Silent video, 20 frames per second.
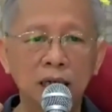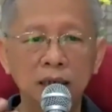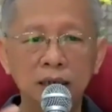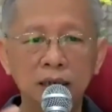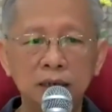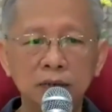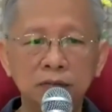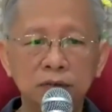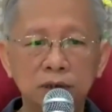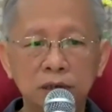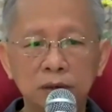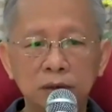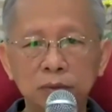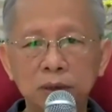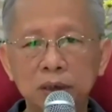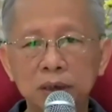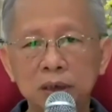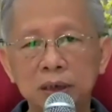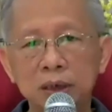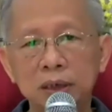developed
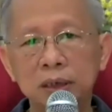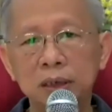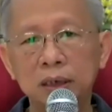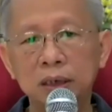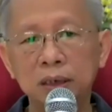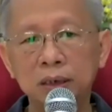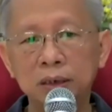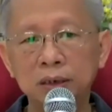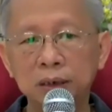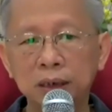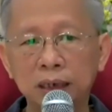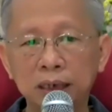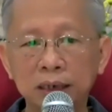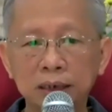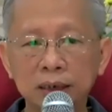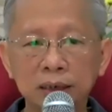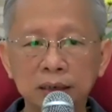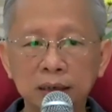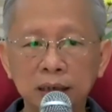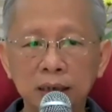the
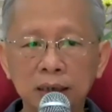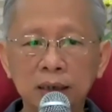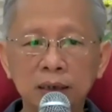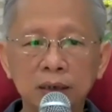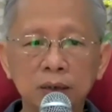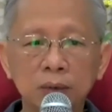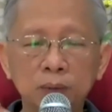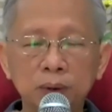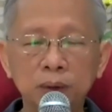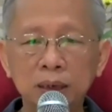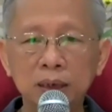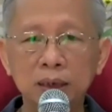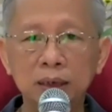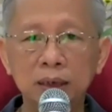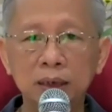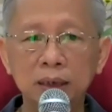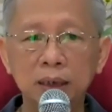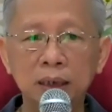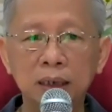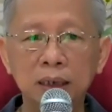connection and the
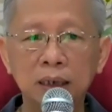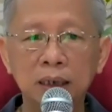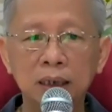awakening,